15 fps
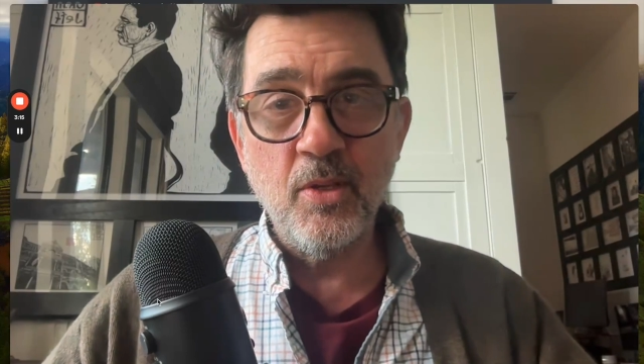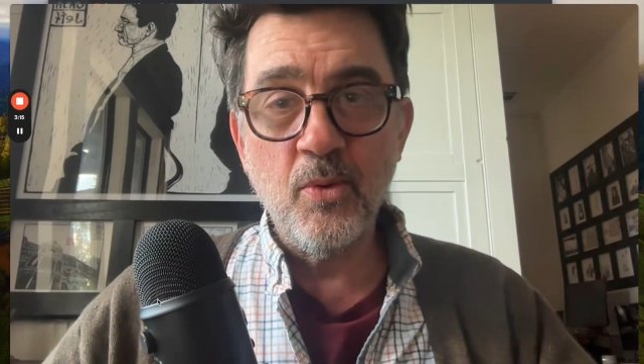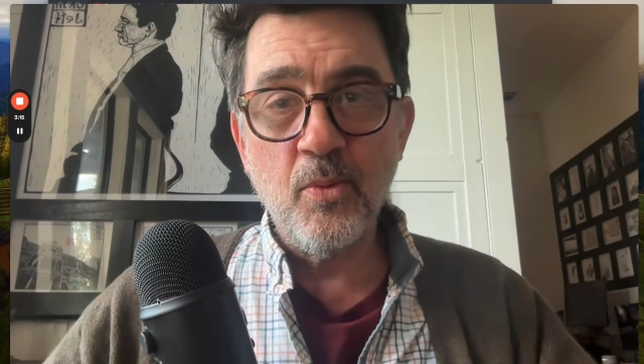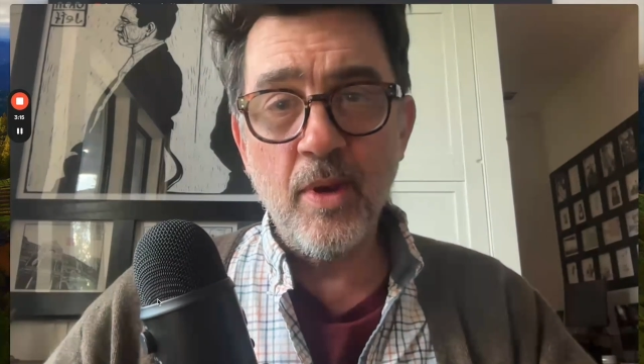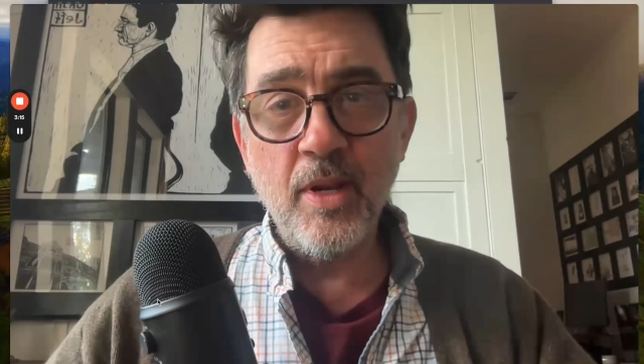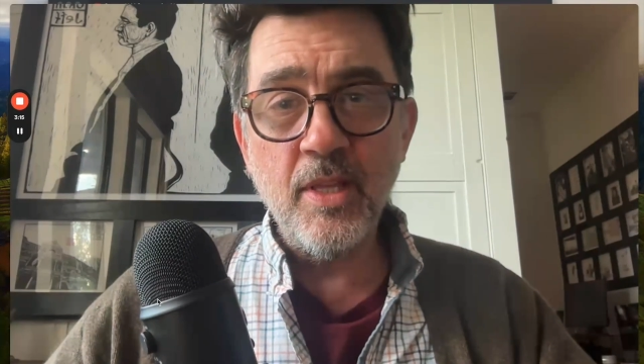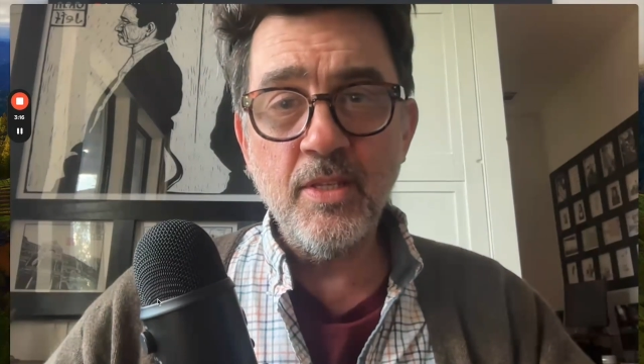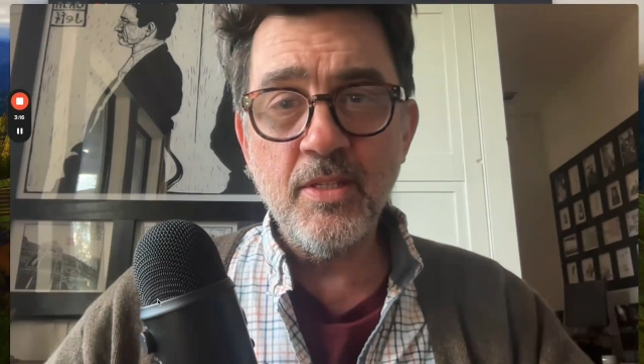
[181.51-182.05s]

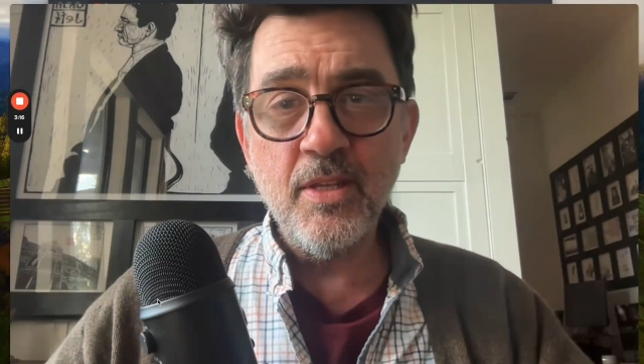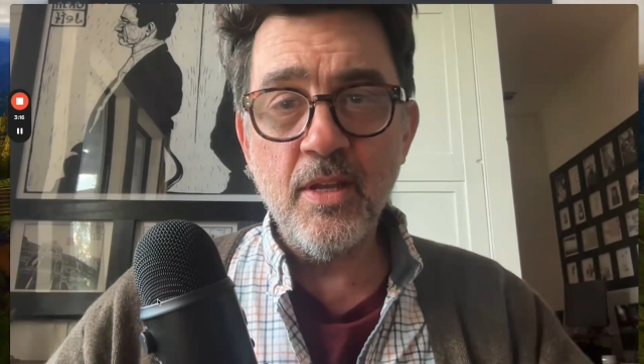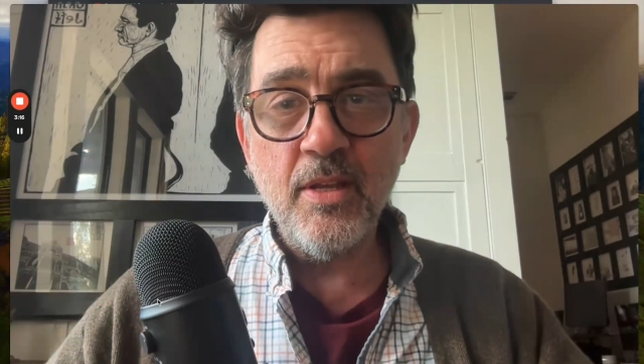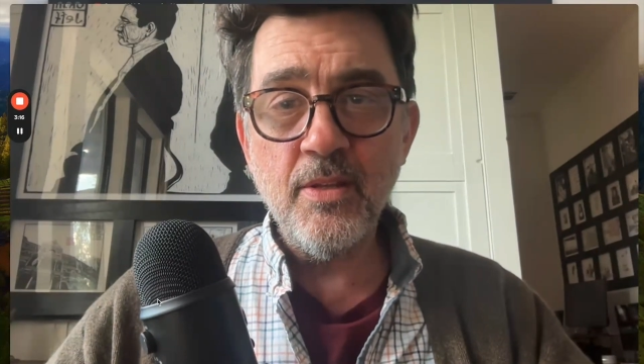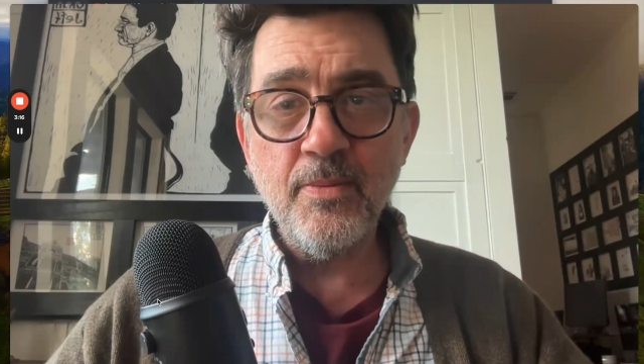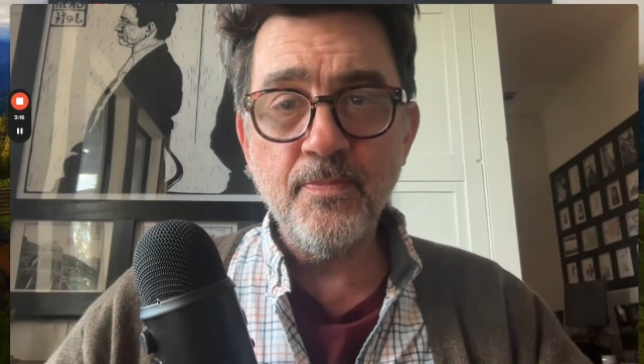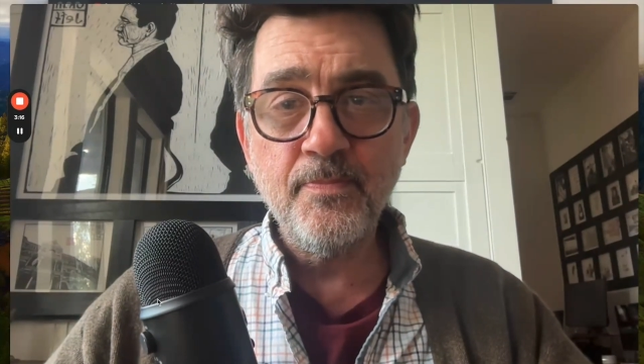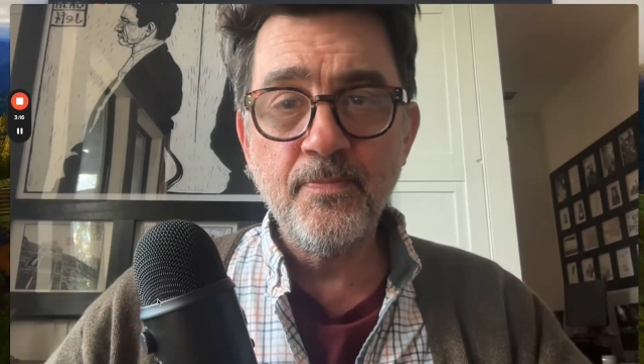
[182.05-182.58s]
writing
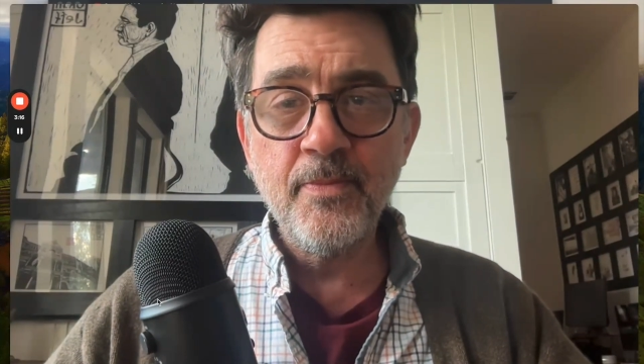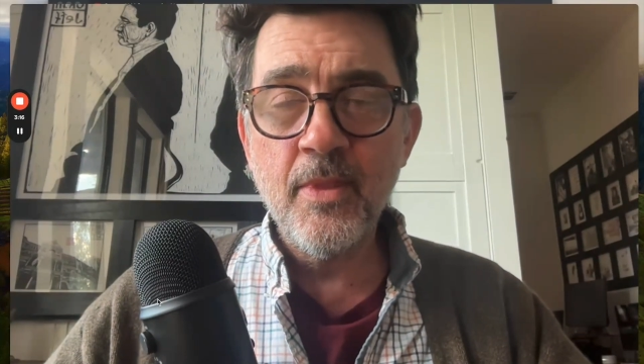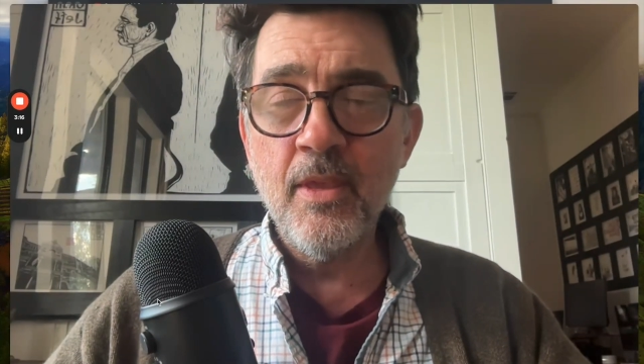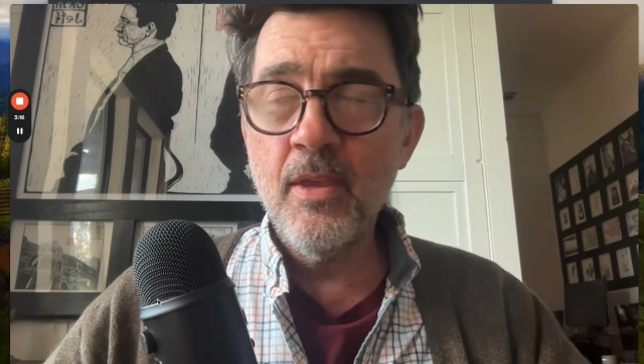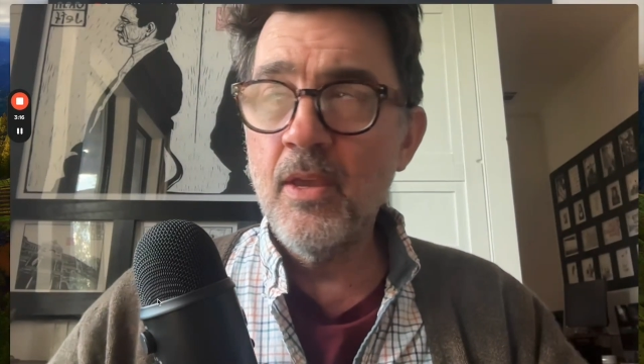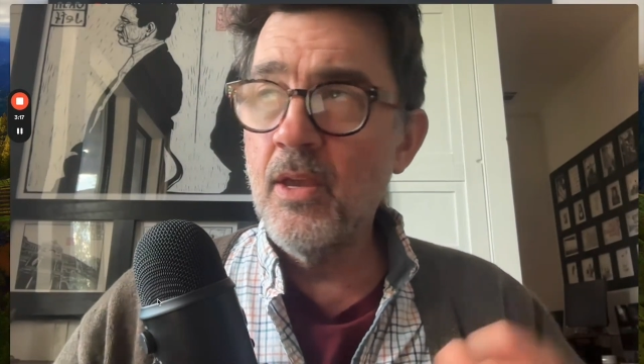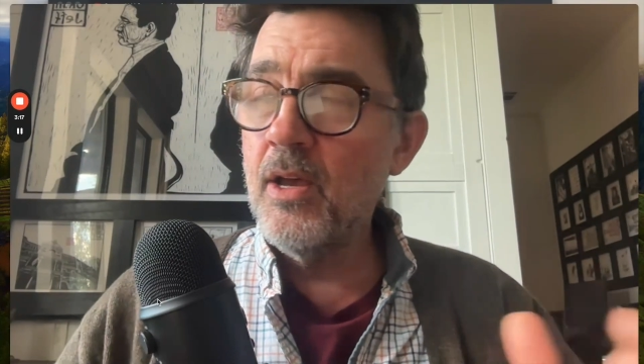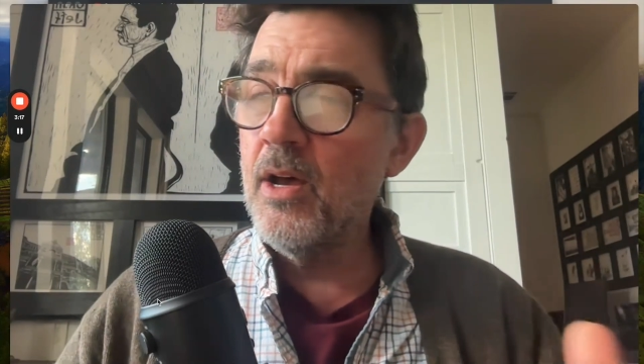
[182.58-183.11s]
style.
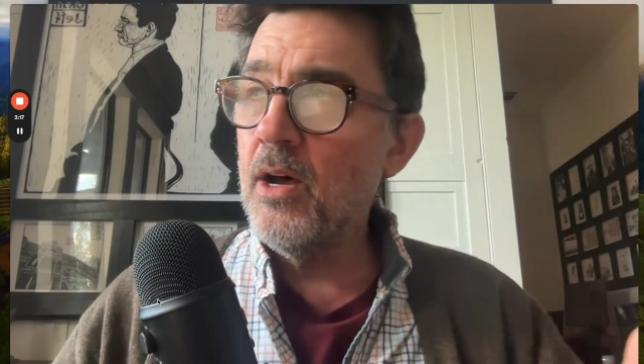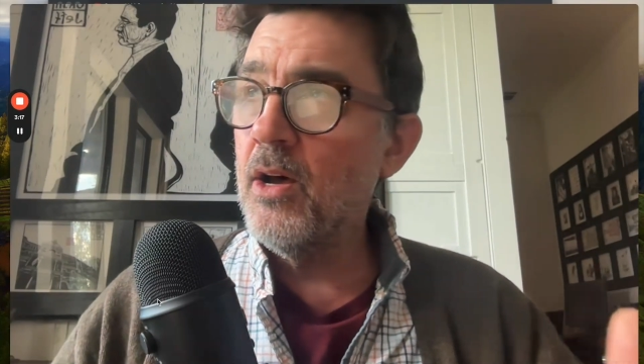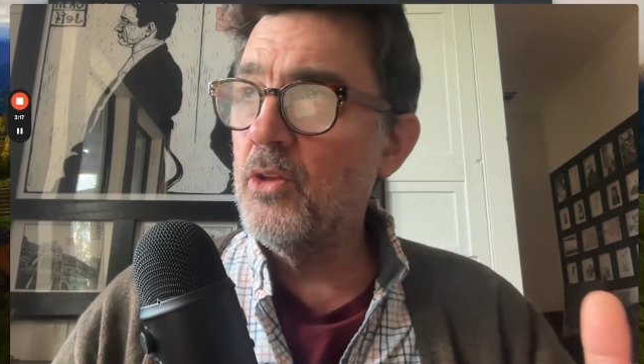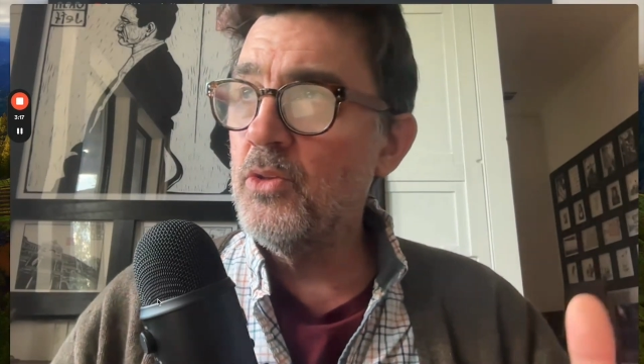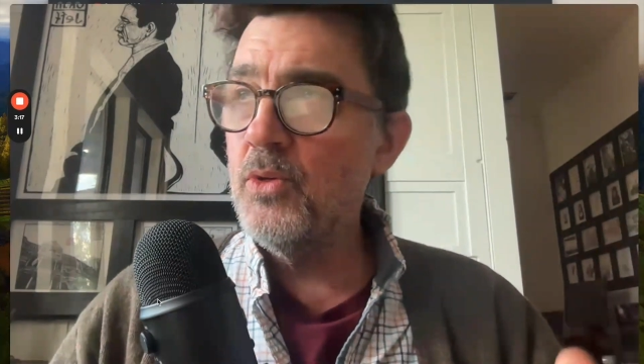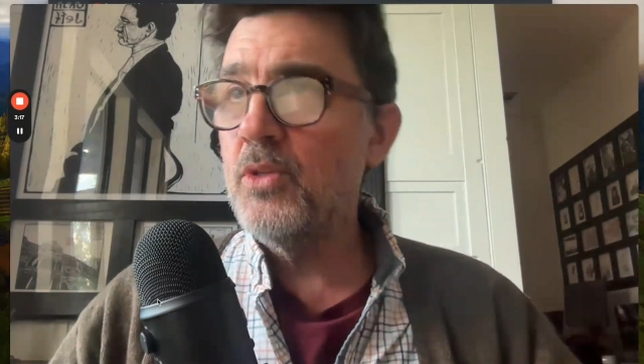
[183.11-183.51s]
You